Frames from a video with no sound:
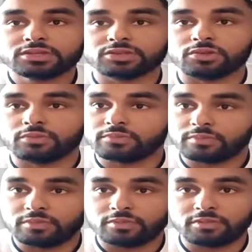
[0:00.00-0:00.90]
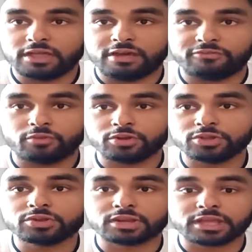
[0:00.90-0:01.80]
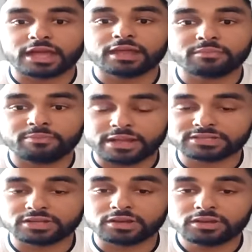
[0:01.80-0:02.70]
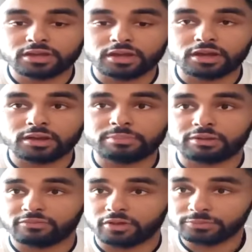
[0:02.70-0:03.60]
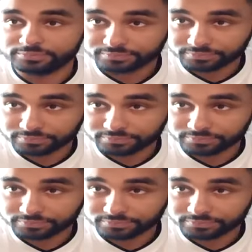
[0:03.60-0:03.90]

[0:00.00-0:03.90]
So therefore you can get better blood flow,